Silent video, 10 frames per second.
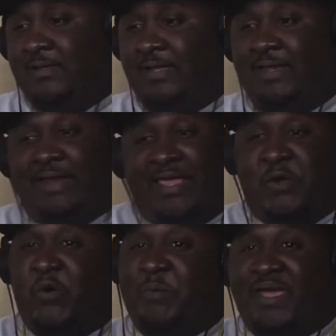and they
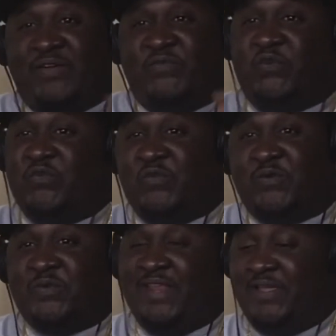going back and
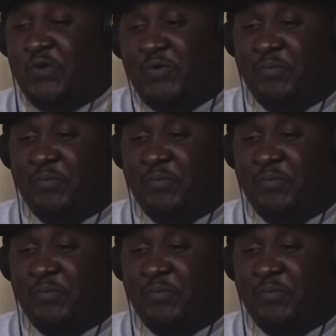forth. They going